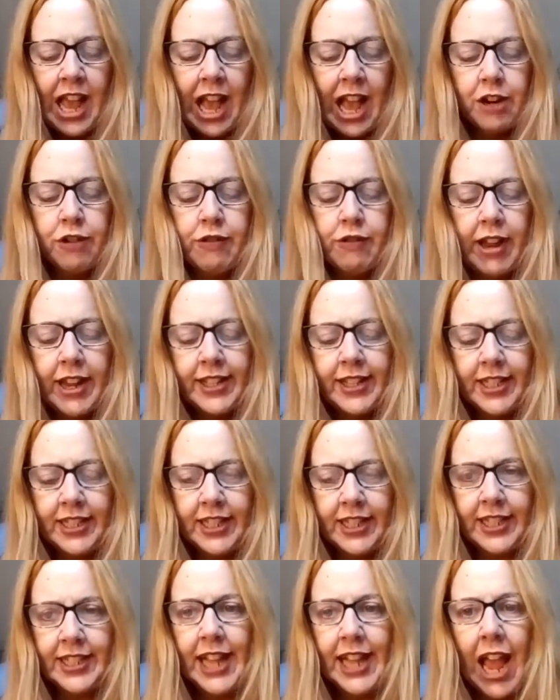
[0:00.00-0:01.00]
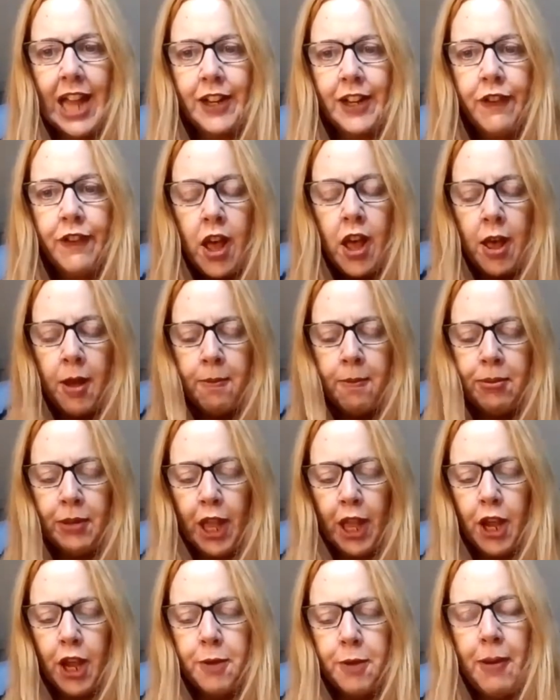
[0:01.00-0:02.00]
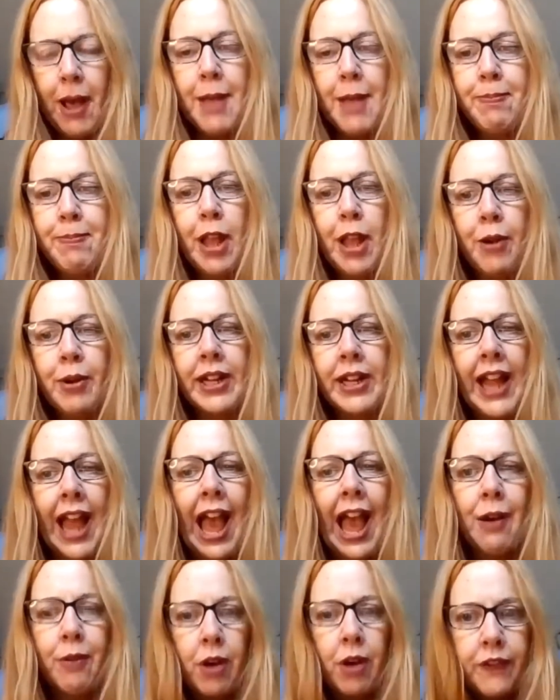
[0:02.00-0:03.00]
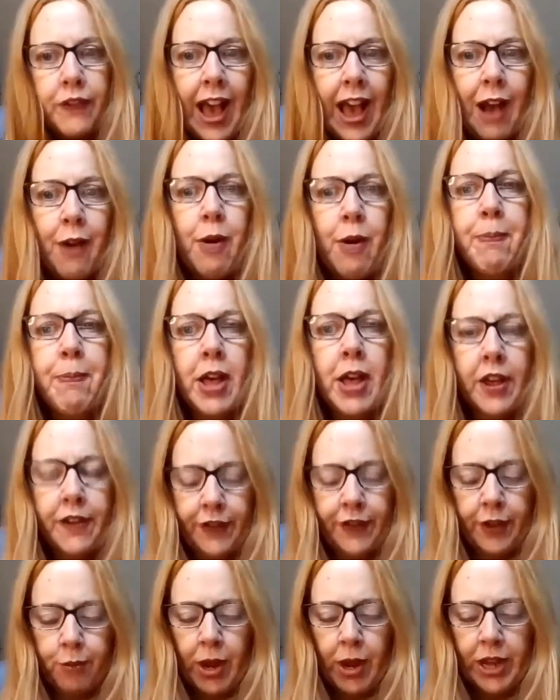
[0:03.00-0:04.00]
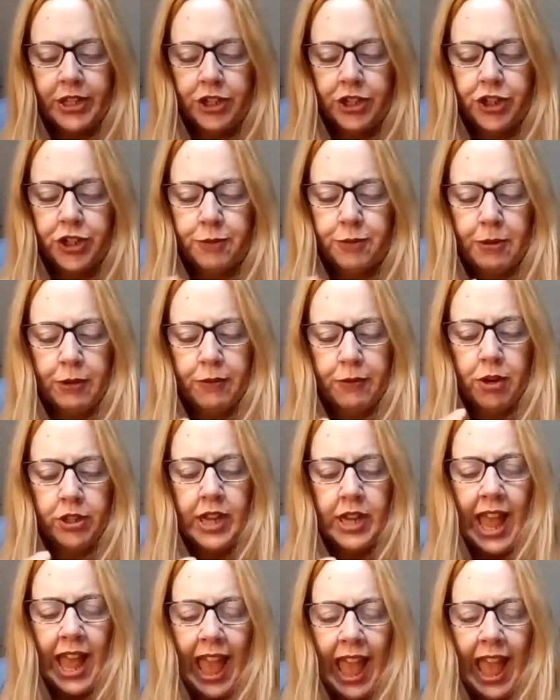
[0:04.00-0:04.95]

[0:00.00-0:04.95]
I created this kind of blow by blow account of how a perfect wedding should be run.